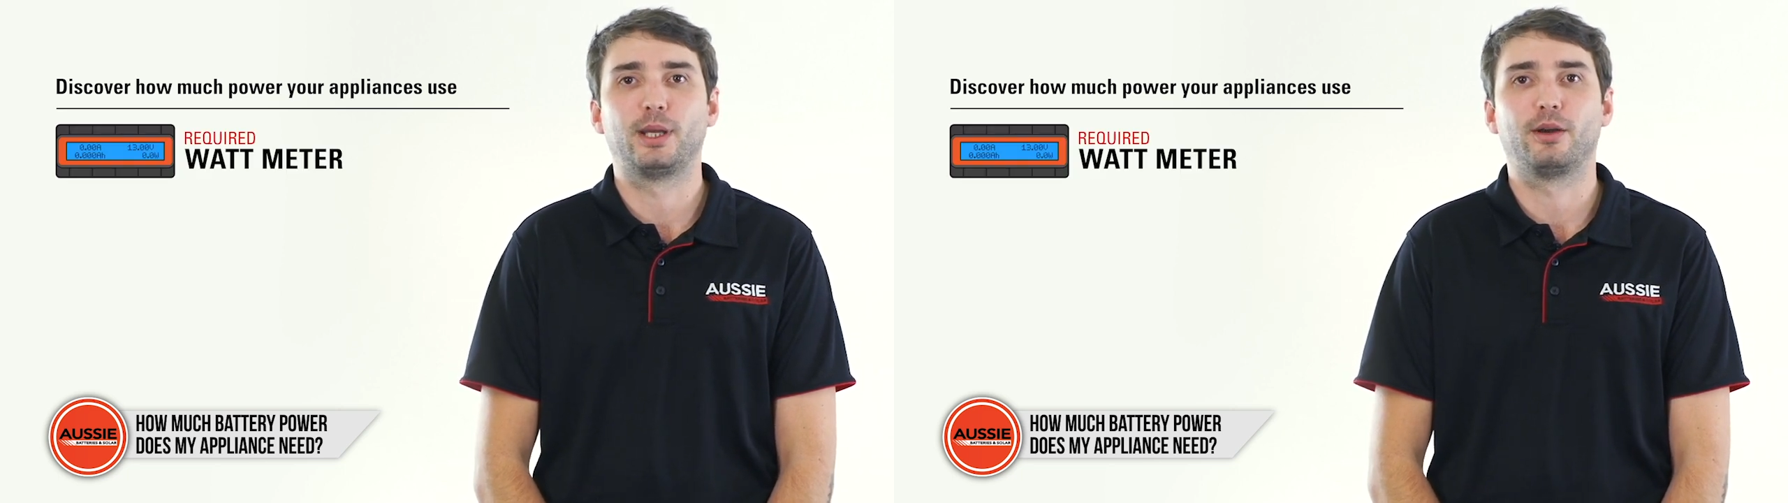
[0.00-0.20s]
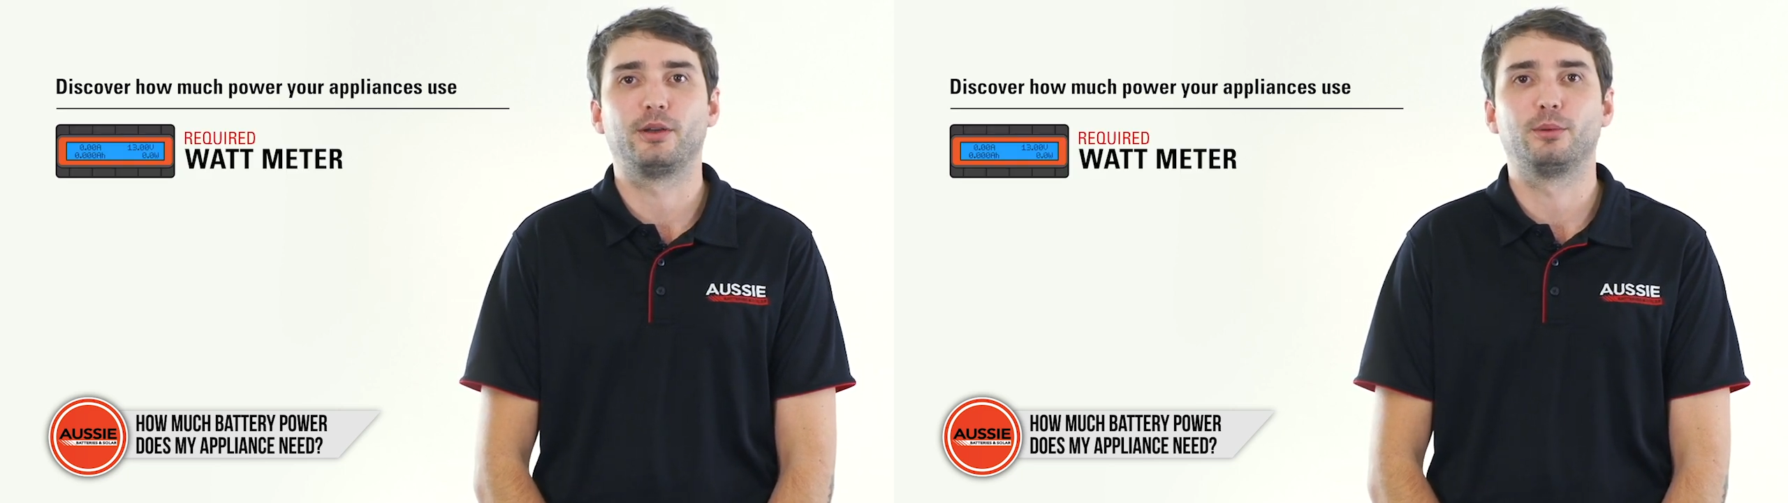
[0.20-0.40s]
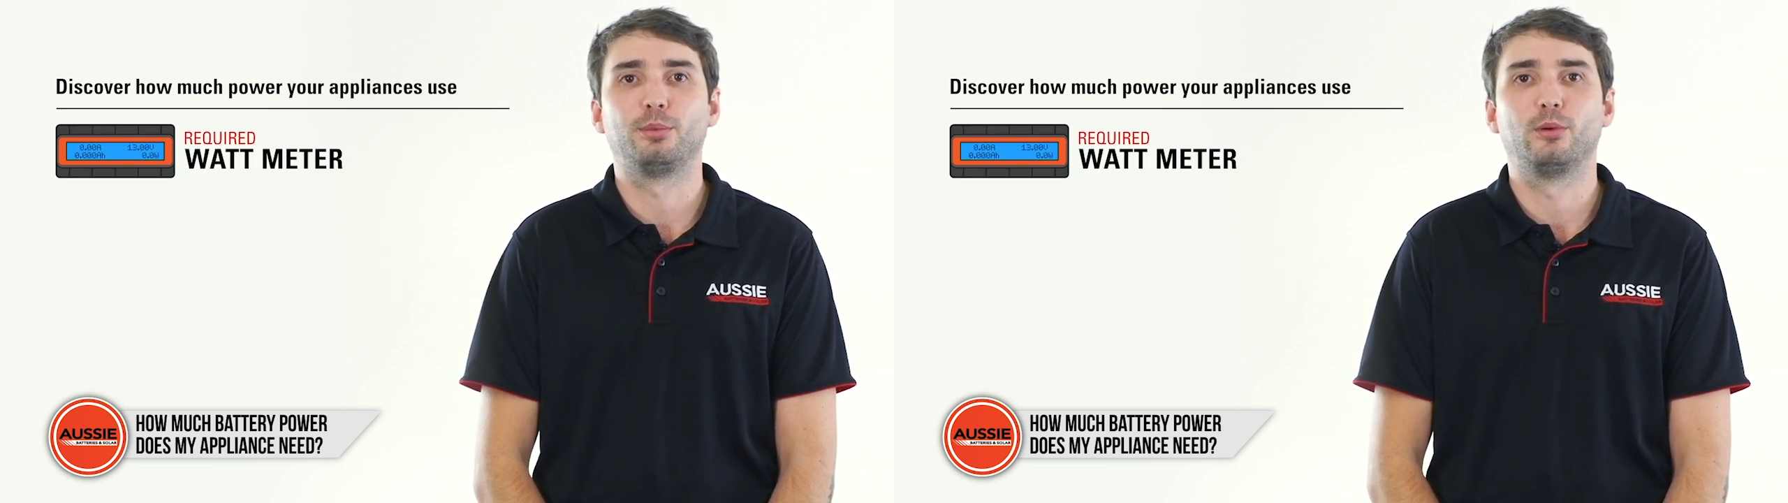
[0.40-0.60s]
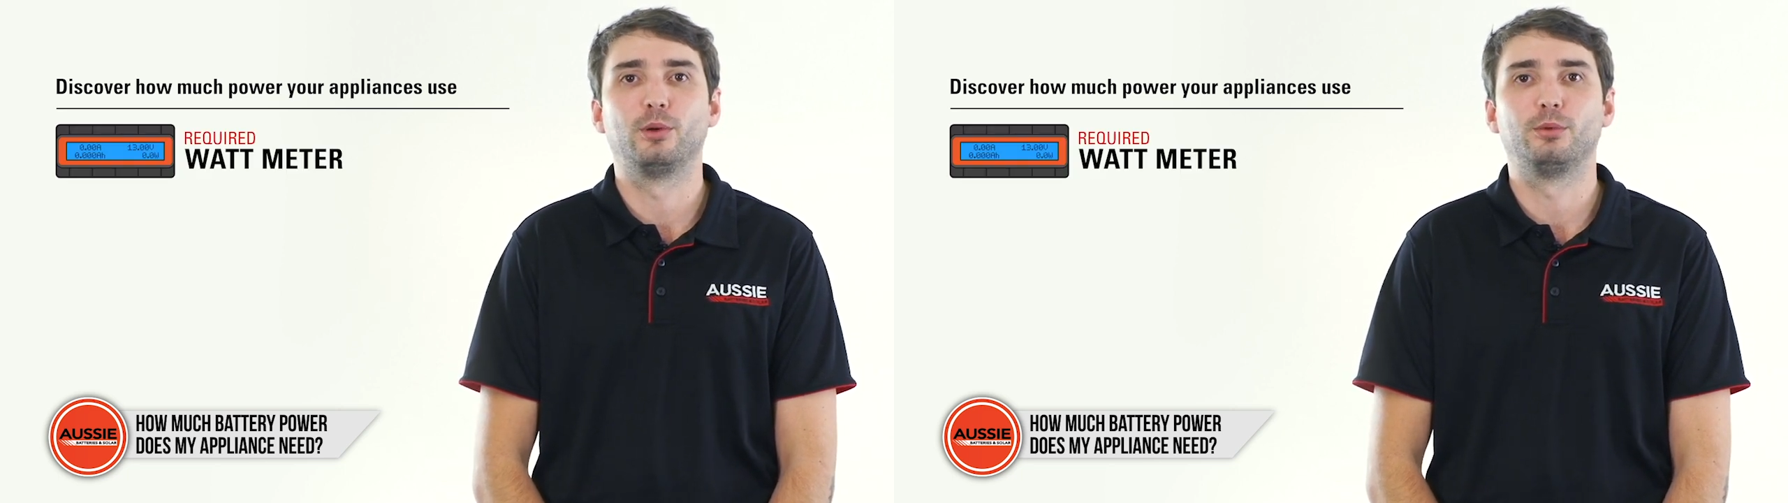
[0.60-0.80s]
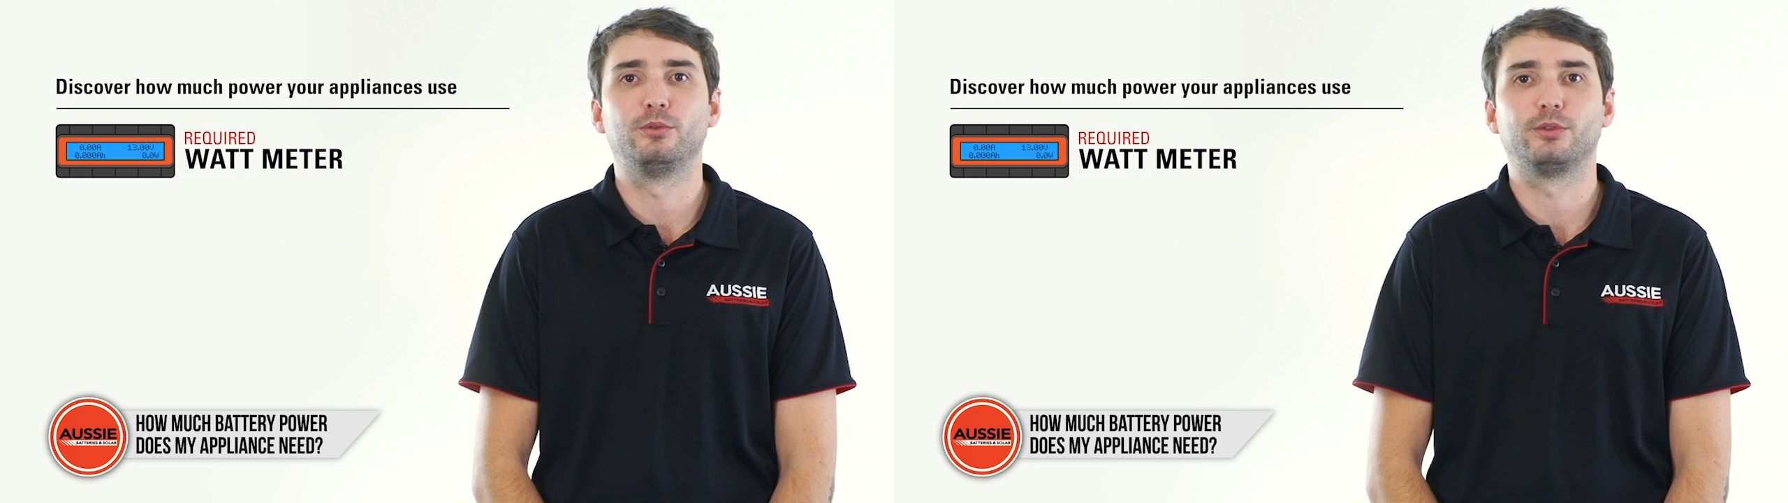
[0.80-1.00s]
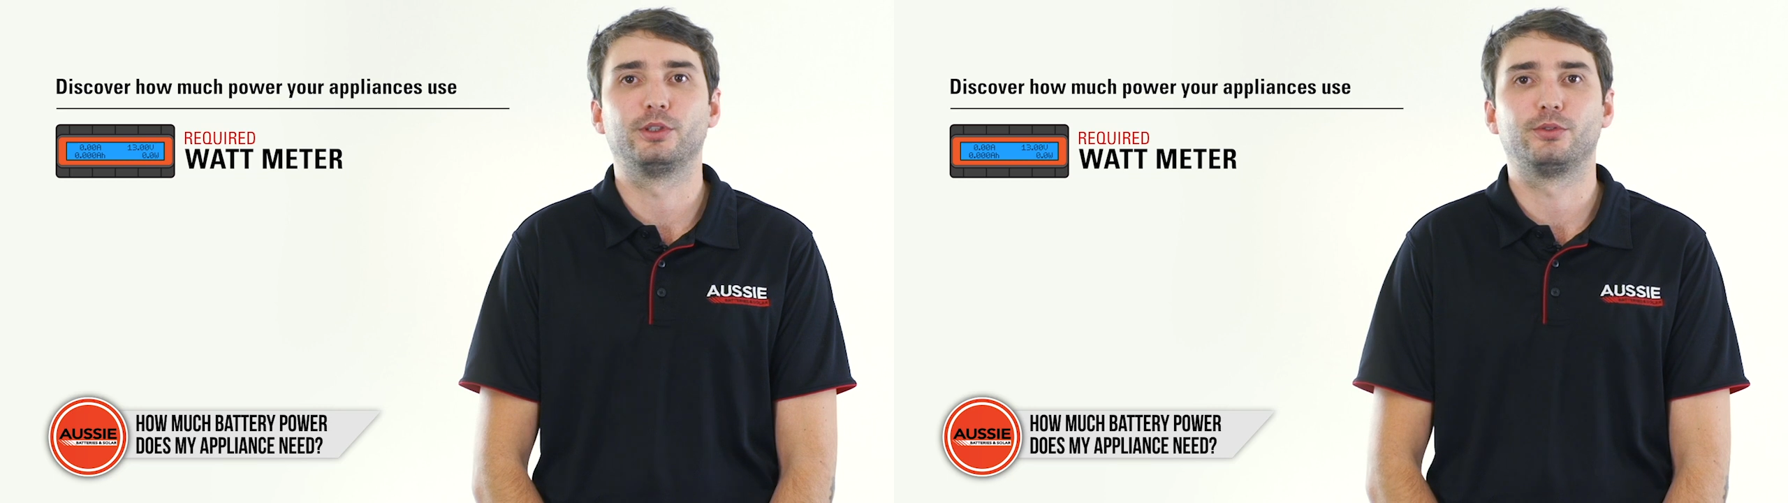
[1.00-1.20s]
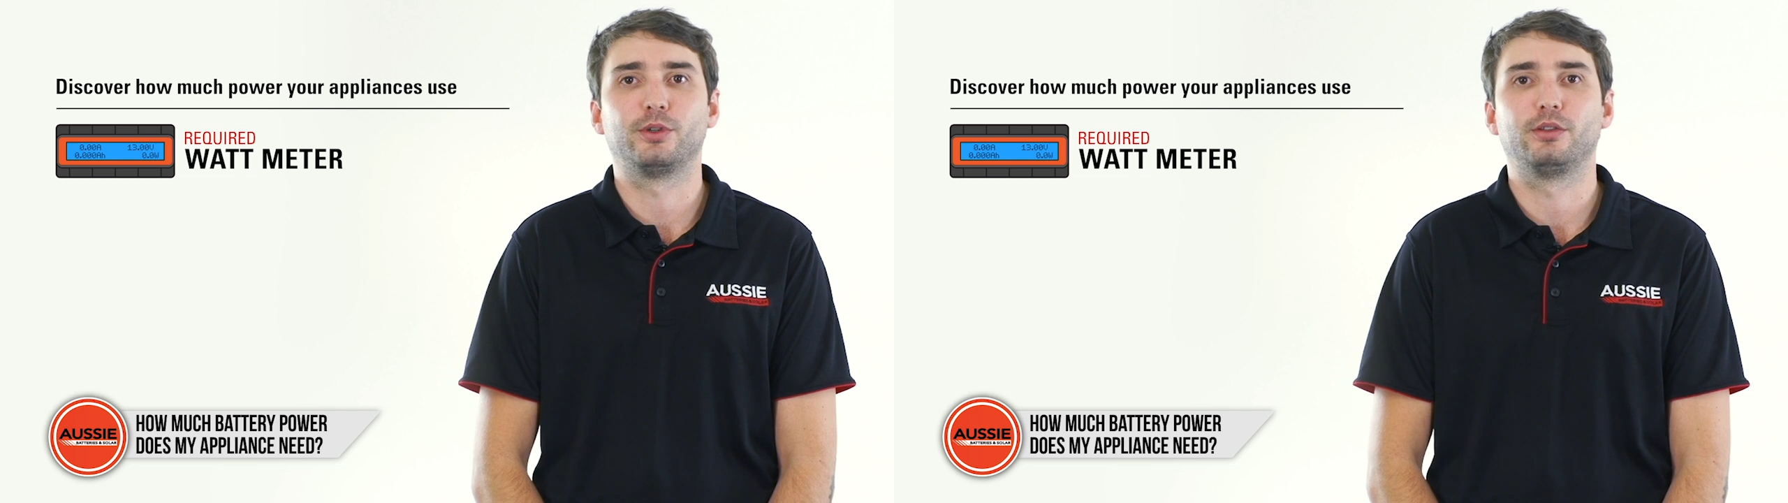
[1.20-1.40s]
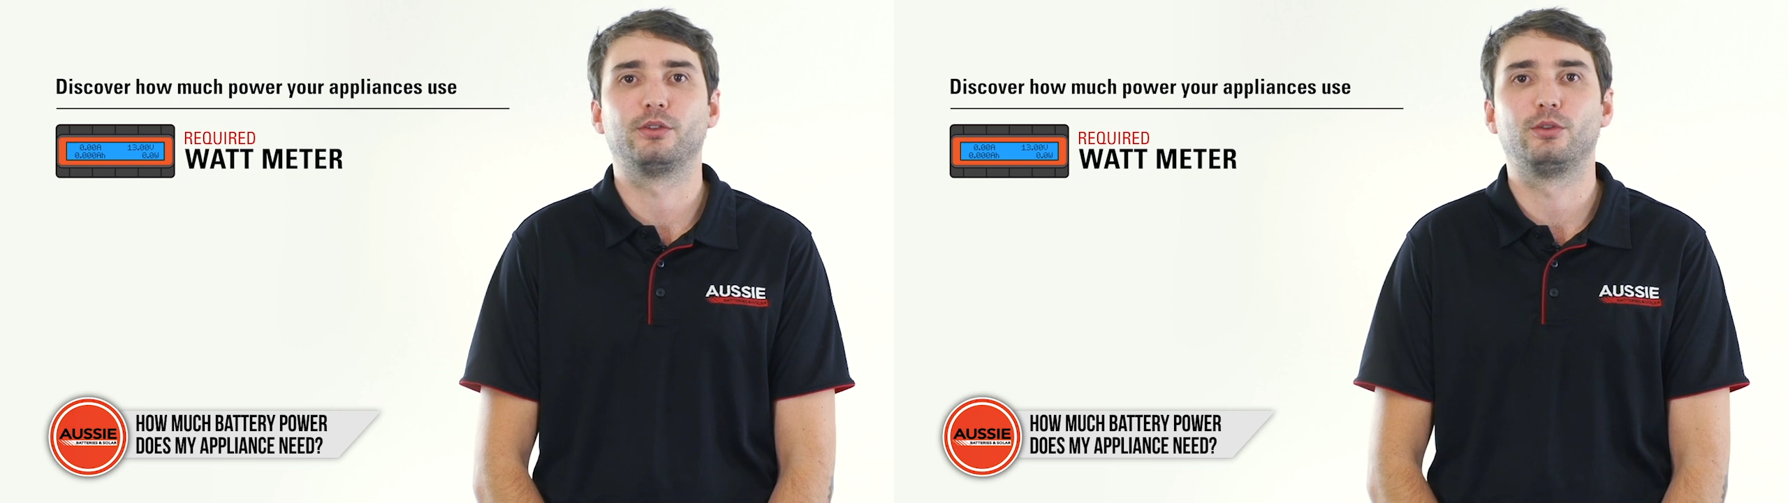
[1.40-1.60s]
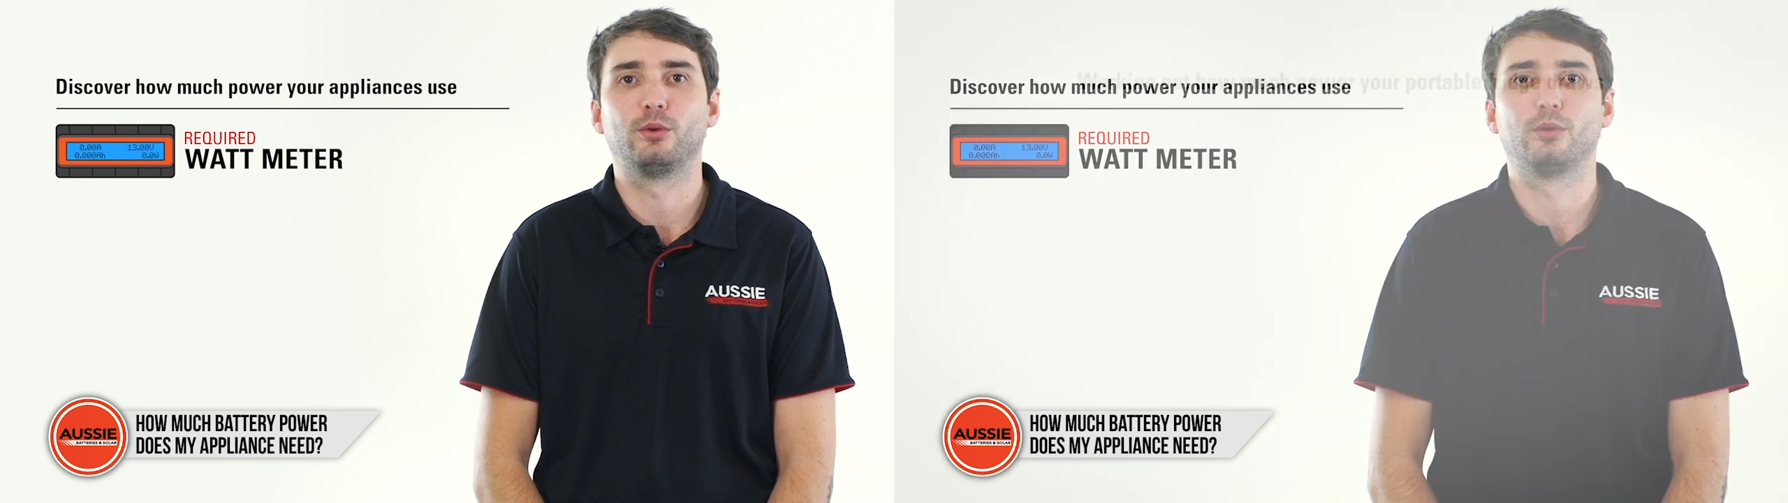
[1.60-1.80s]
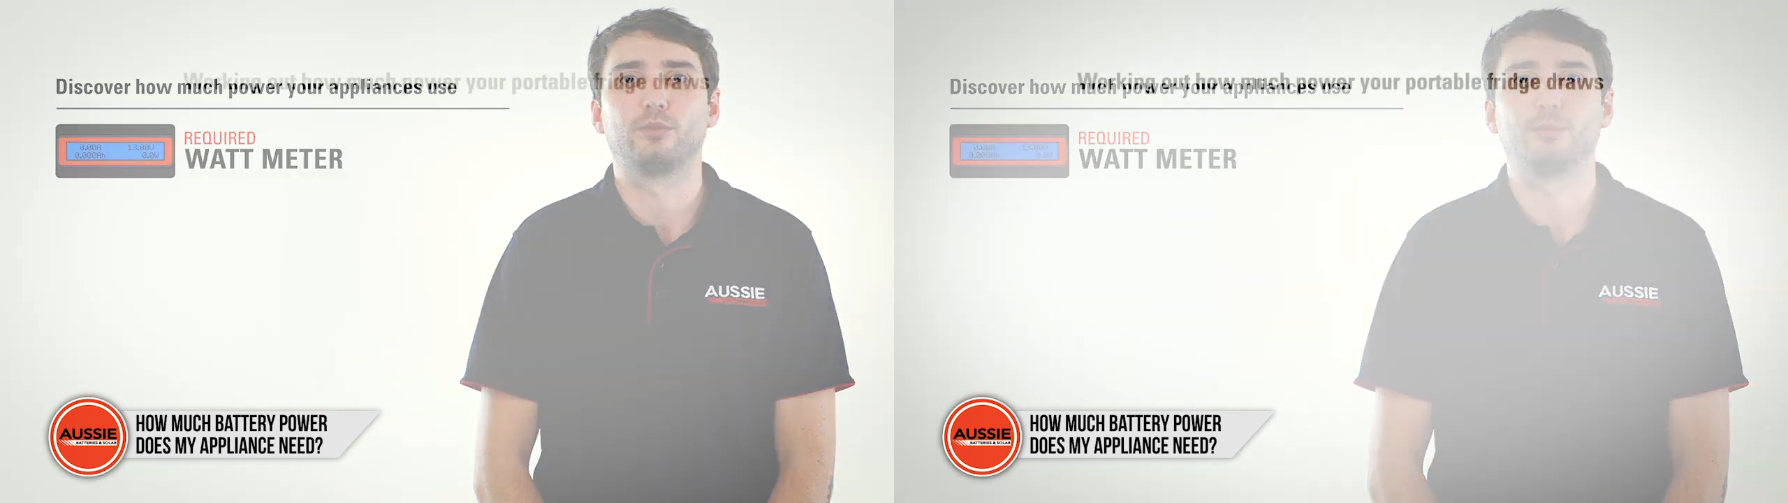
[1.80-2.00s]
power your portable fridge freezer draws